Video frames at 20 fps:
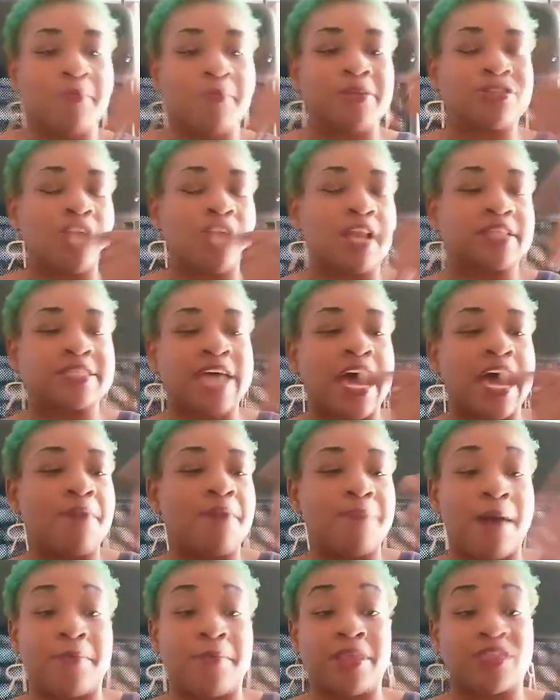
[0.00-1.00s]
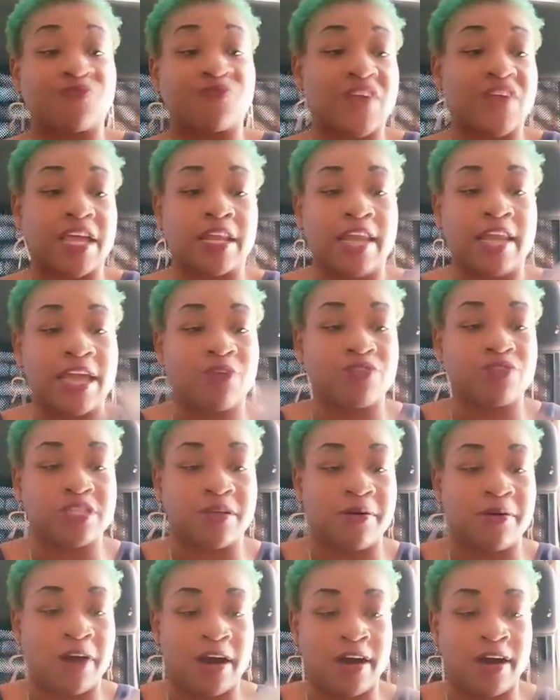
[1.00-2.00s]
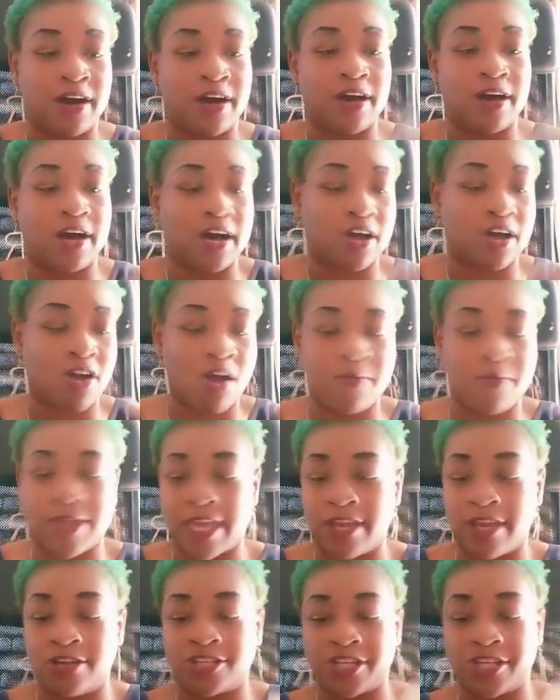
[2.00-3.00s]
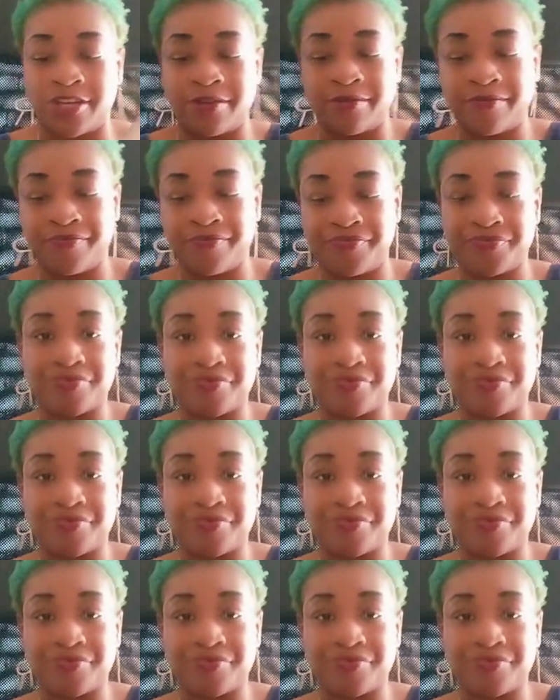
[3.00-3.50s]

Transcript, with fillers: Don't be trying to tie up my motherfucking language, uh, uh, karmic energy.